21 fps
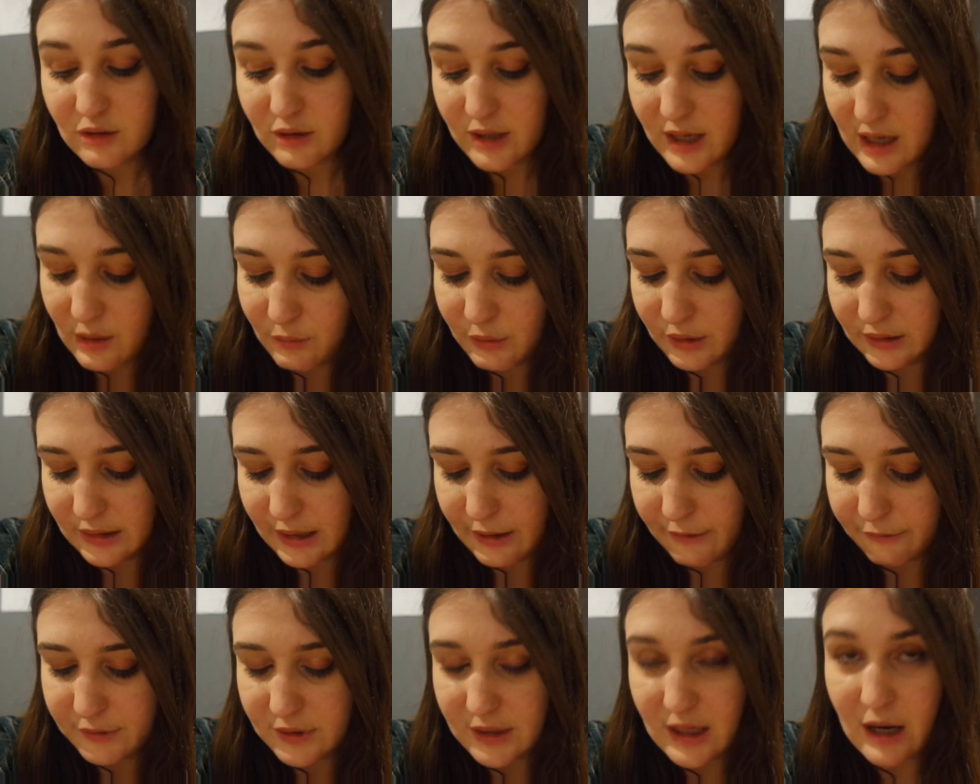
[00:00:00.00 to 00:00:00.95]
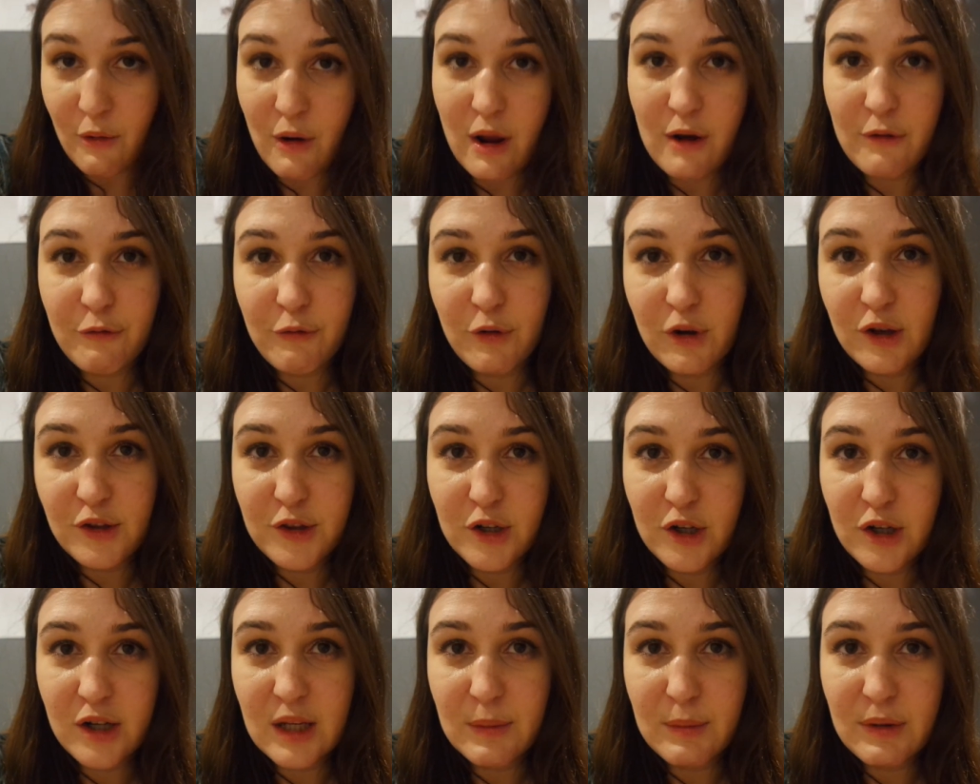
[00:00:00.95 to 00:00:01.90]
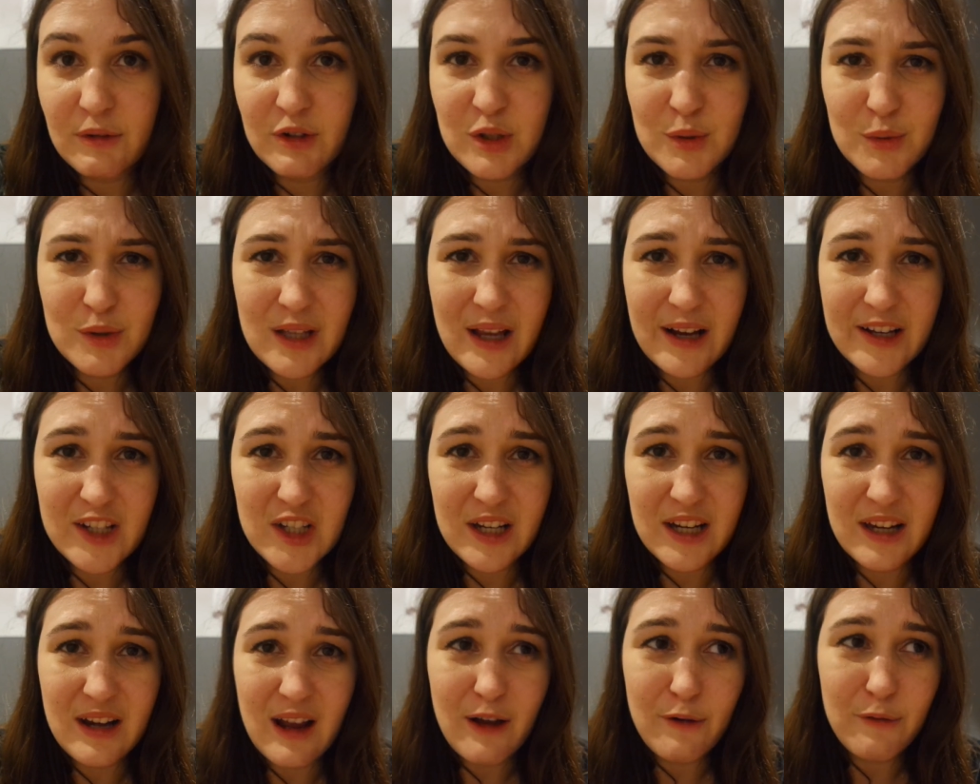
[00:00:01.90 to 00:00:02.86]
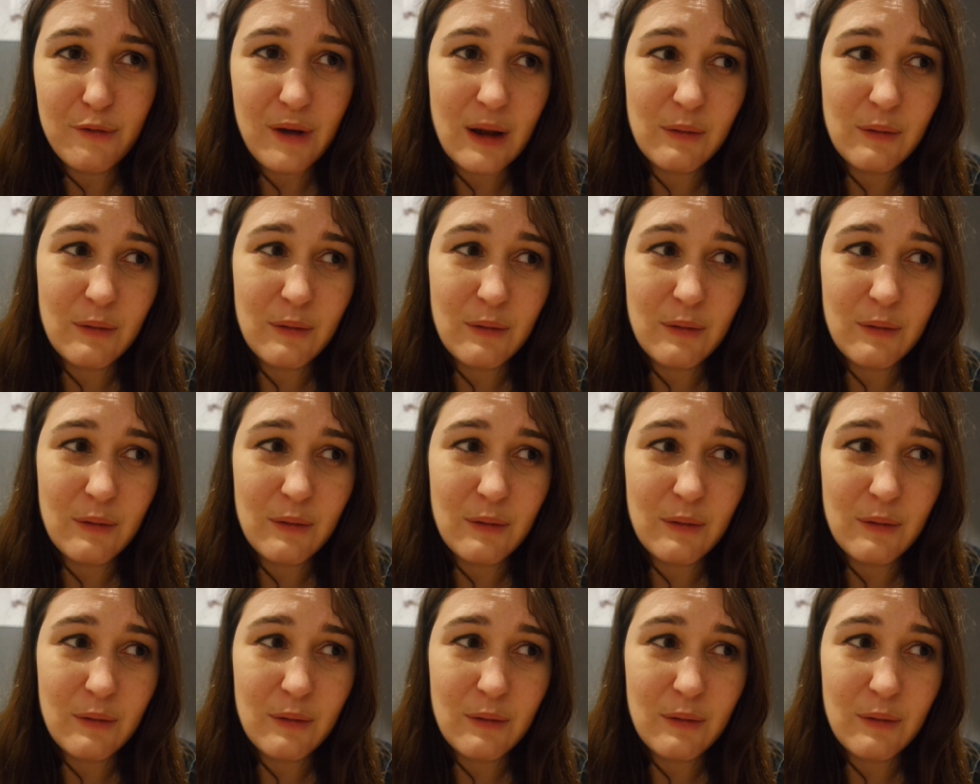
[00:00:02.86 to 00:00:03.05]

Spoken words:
But yeah, we left around 4:30, which was actually enough.